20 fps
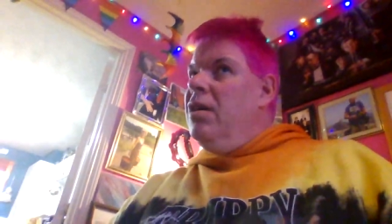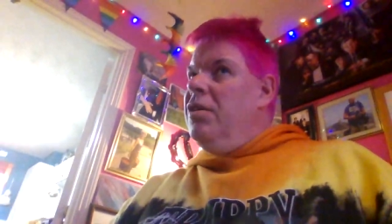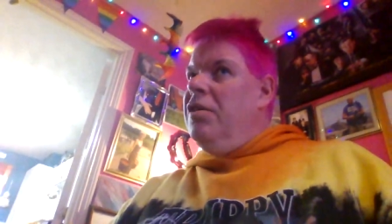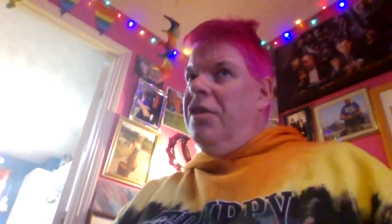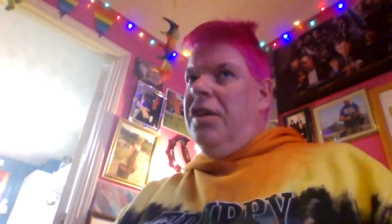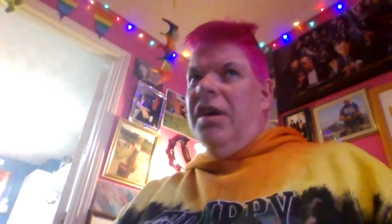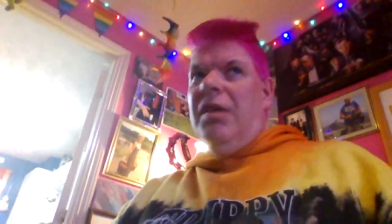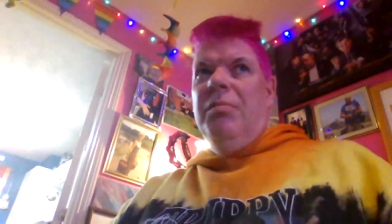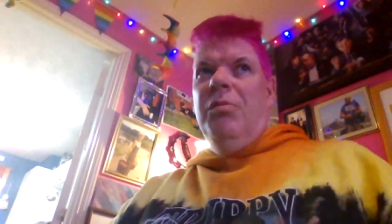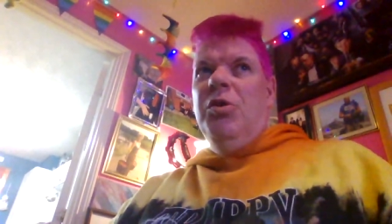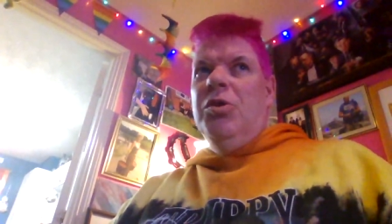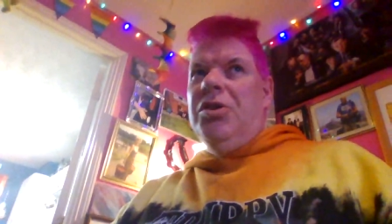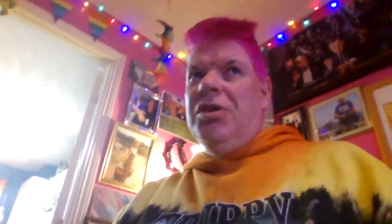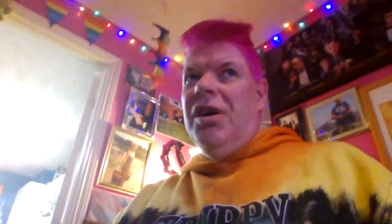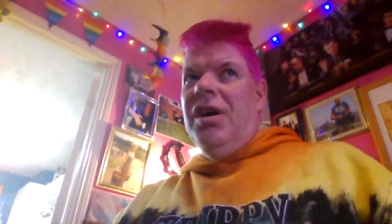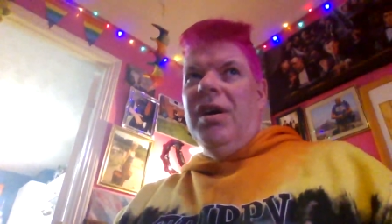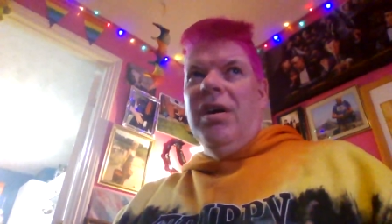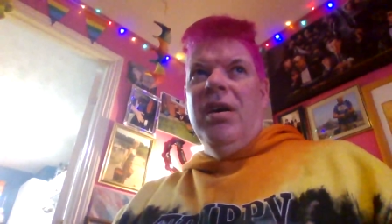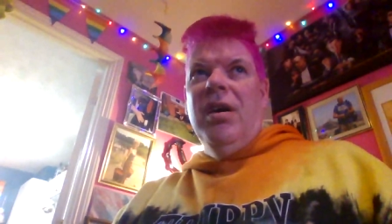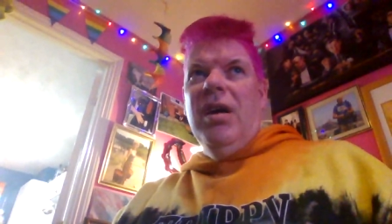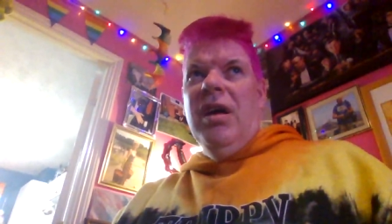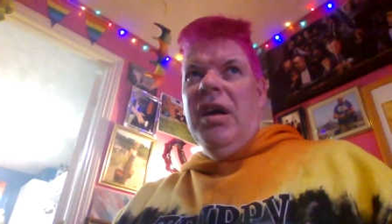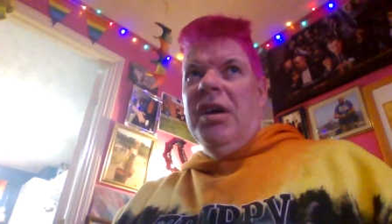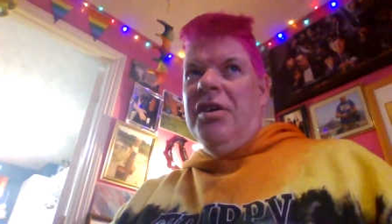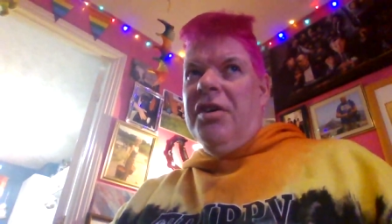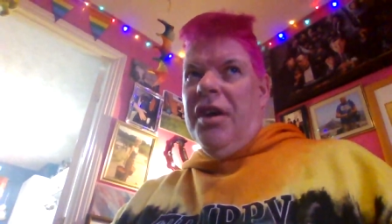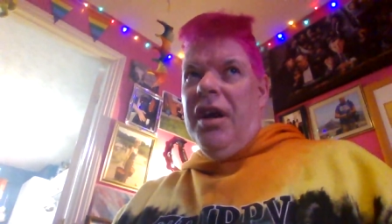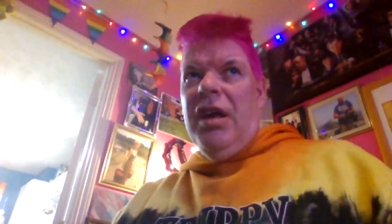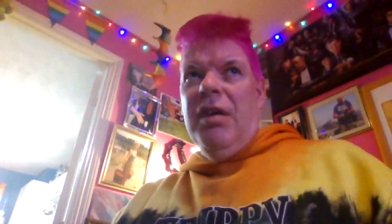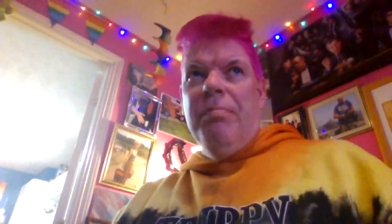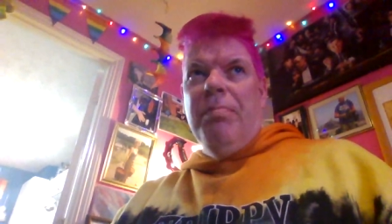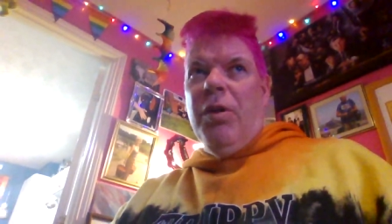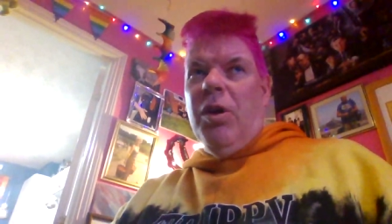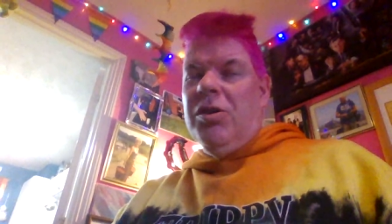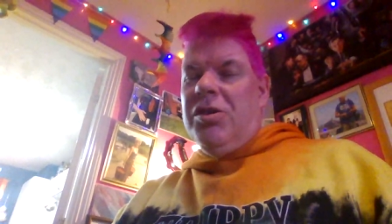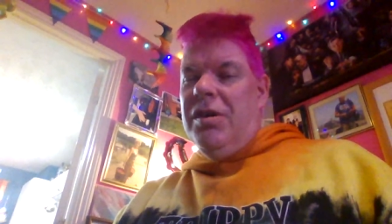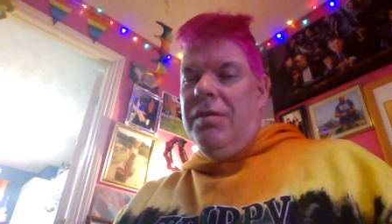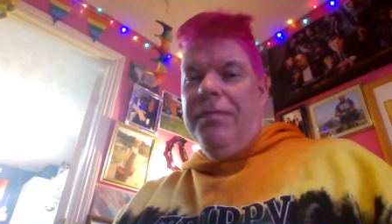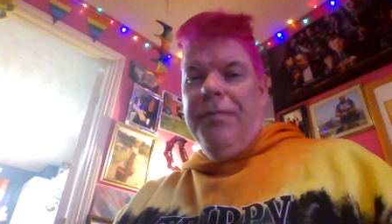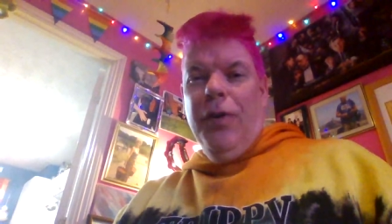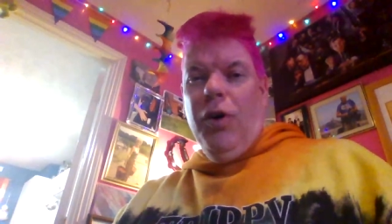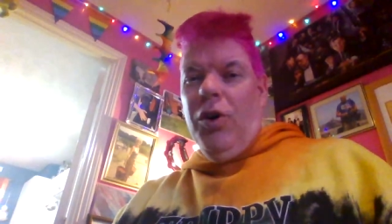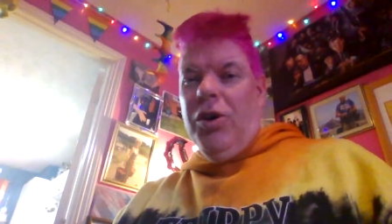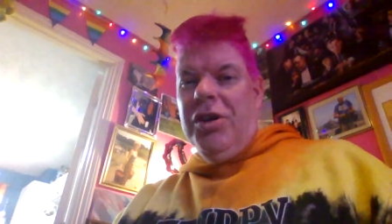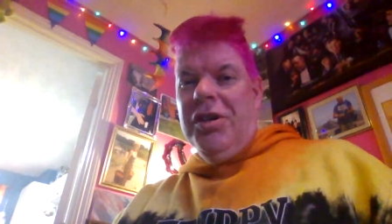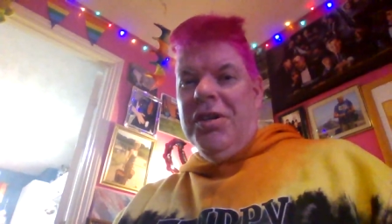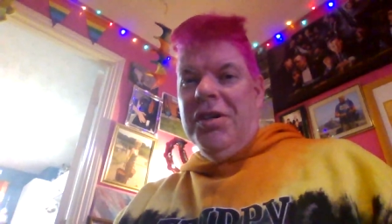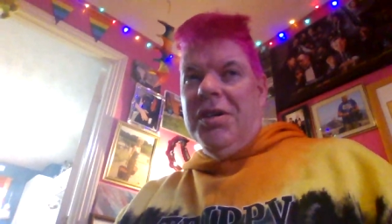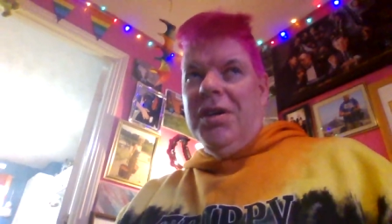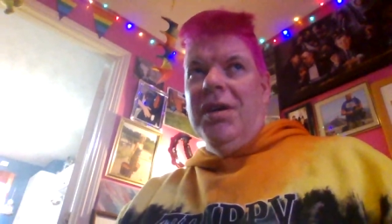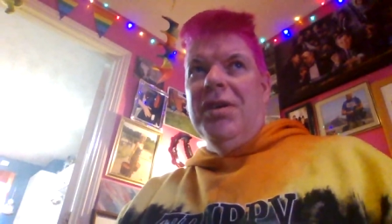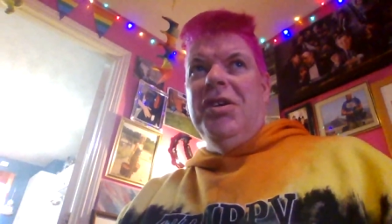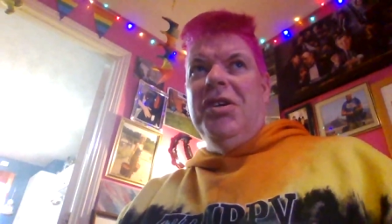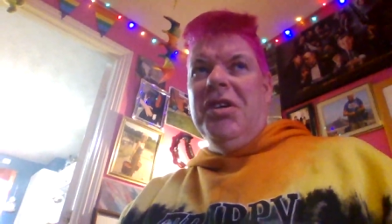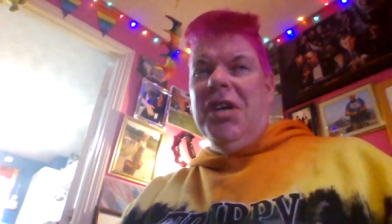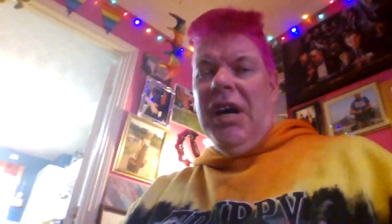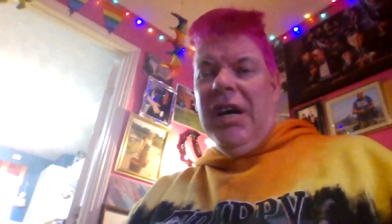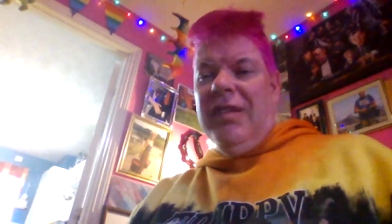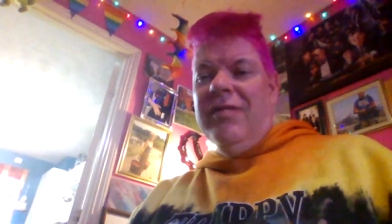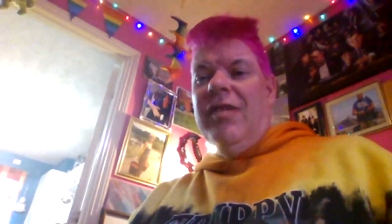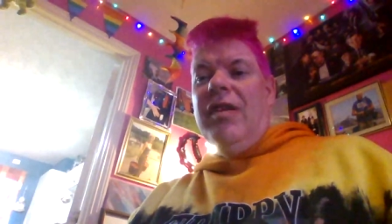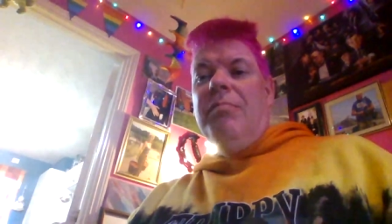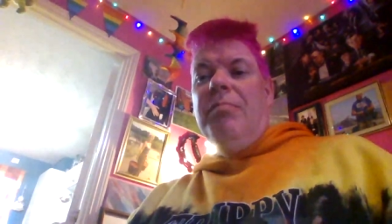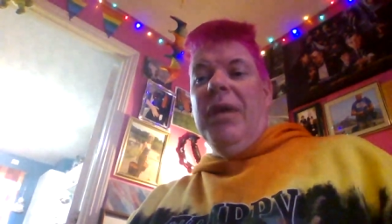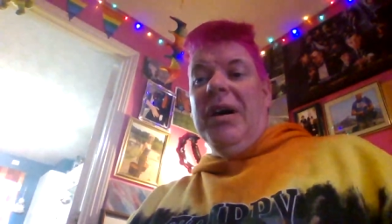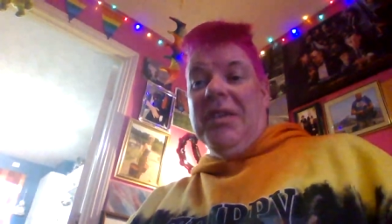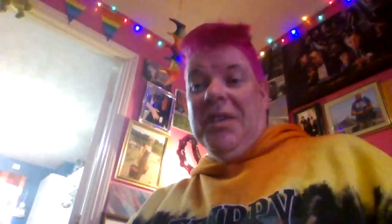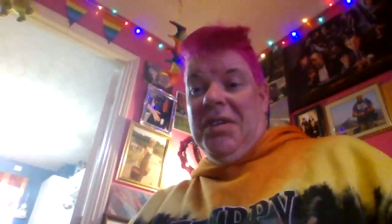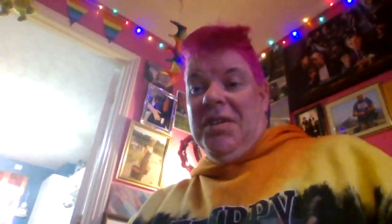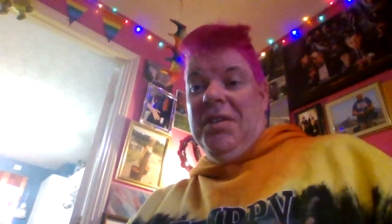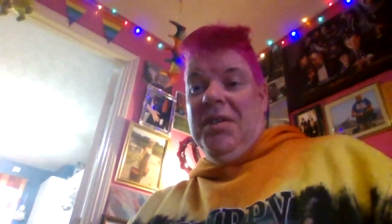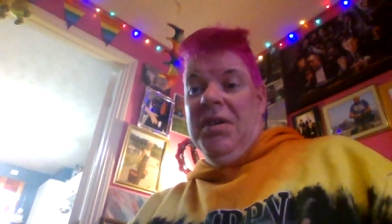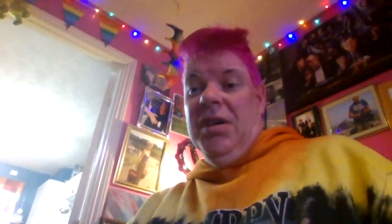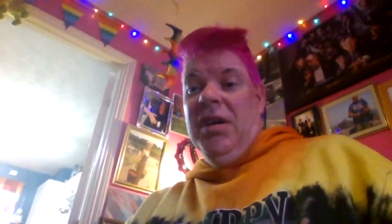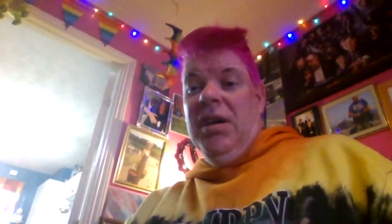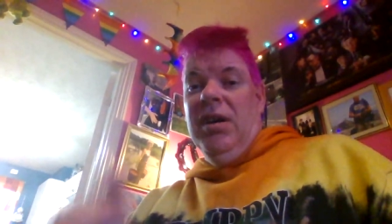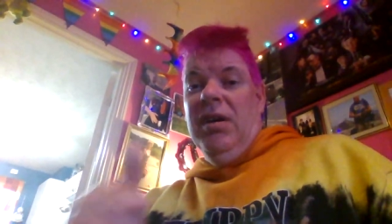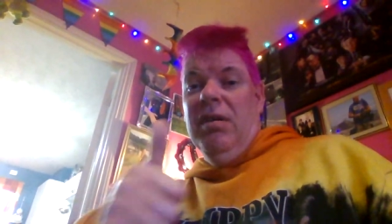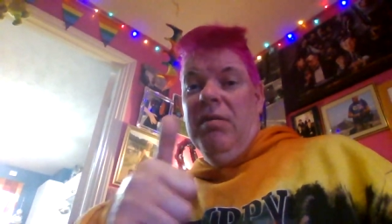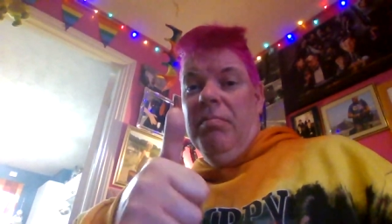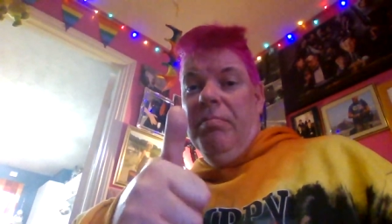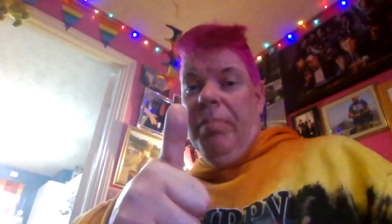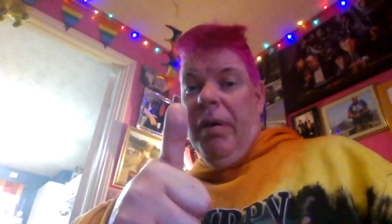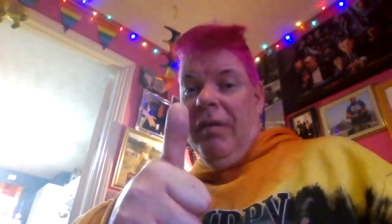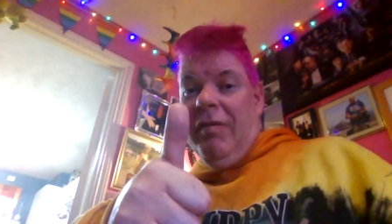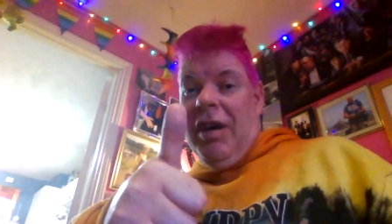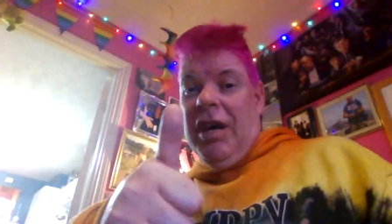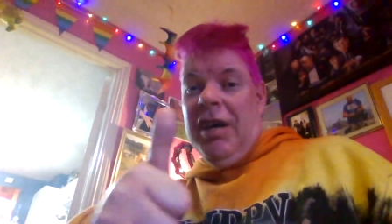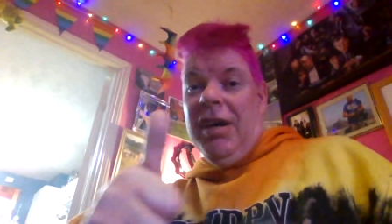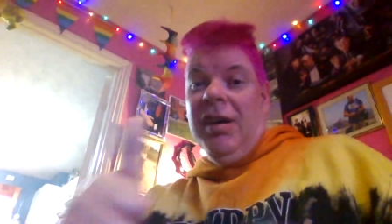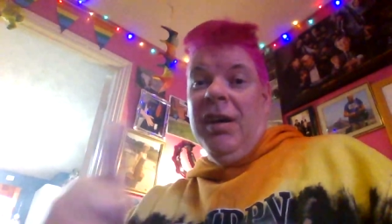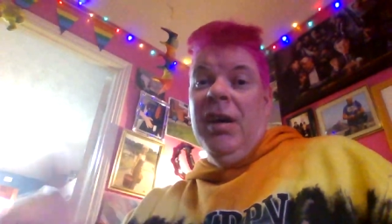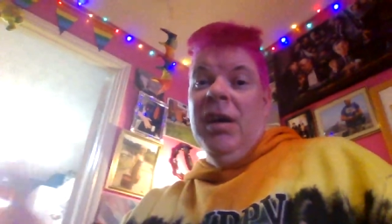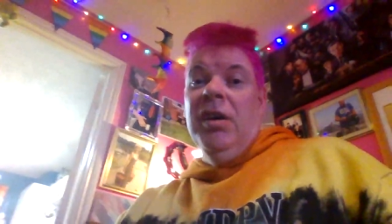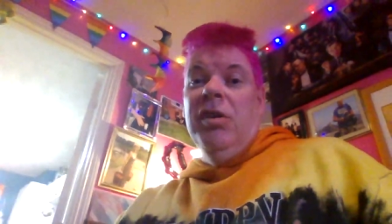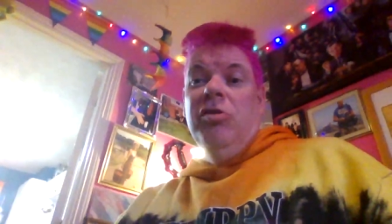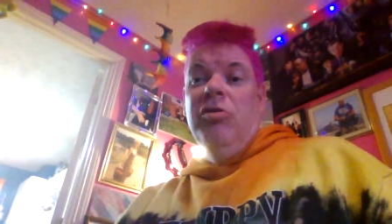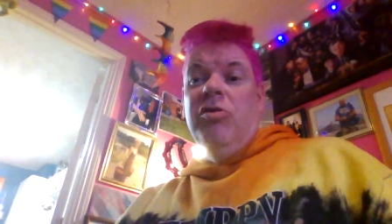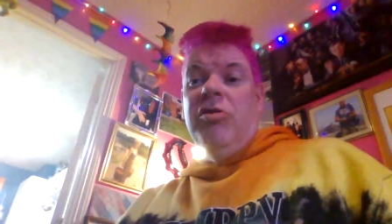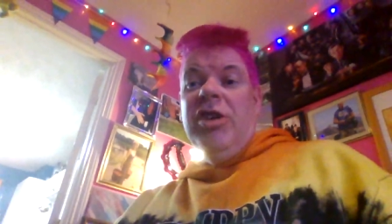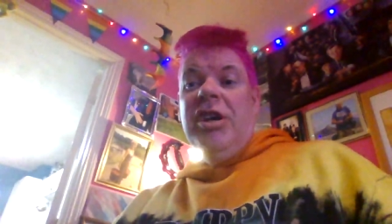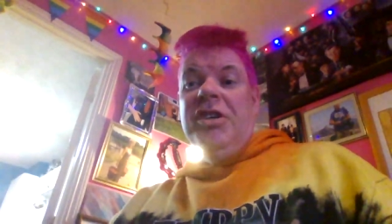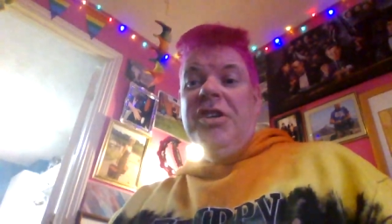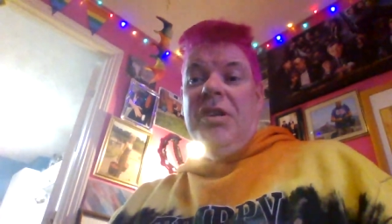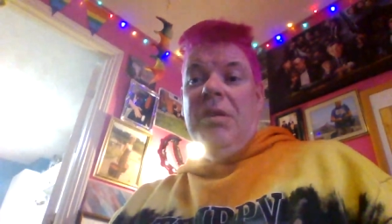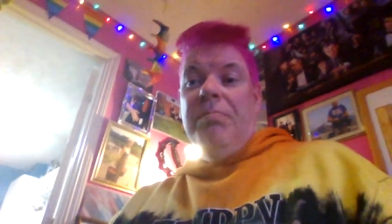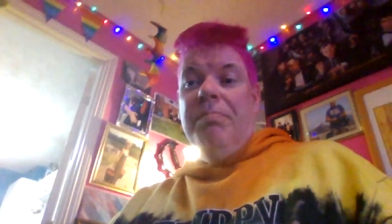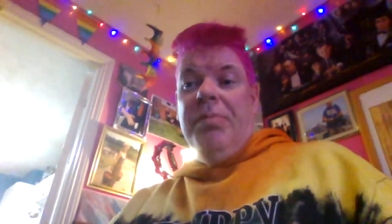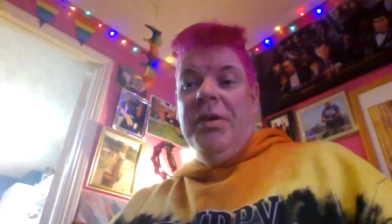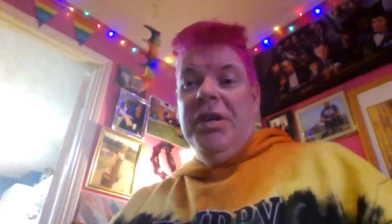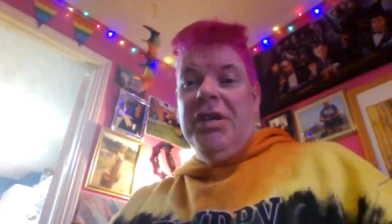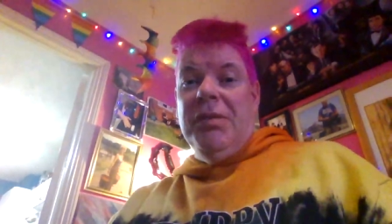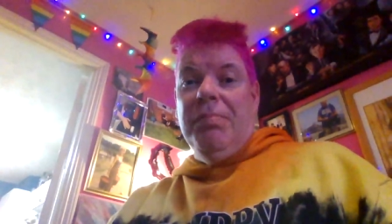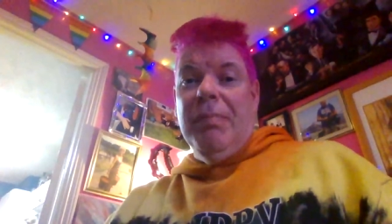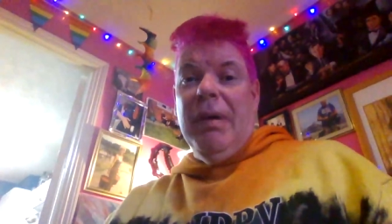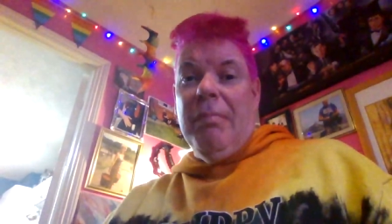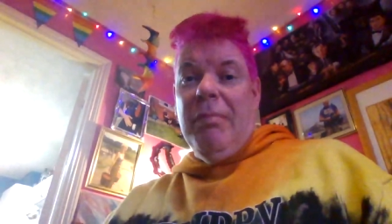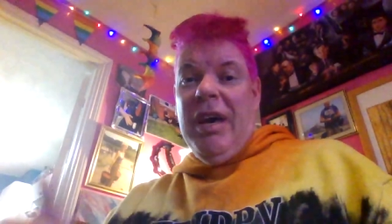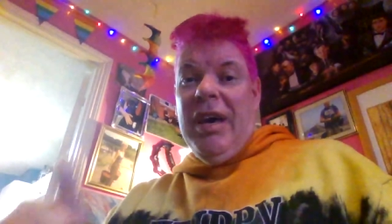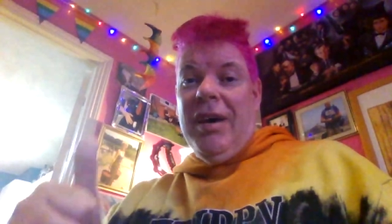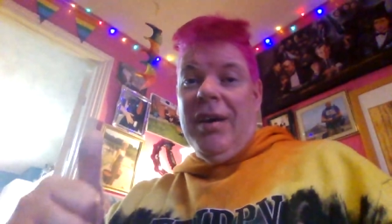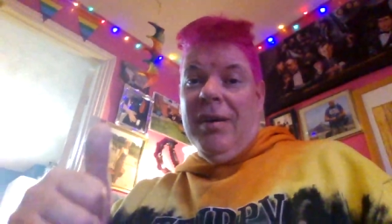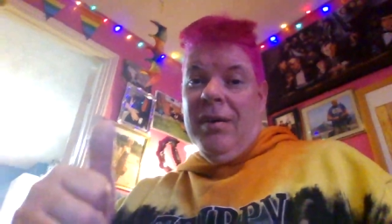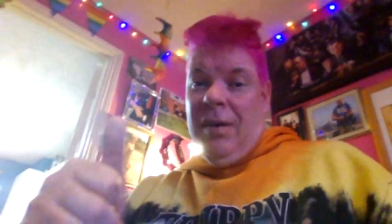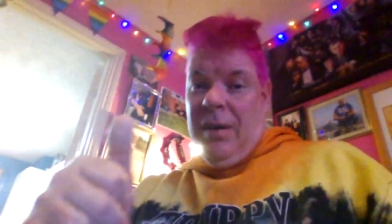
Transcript: Great music, a great bloody voice, sadly missed. Bowie, rest in peace, my mate.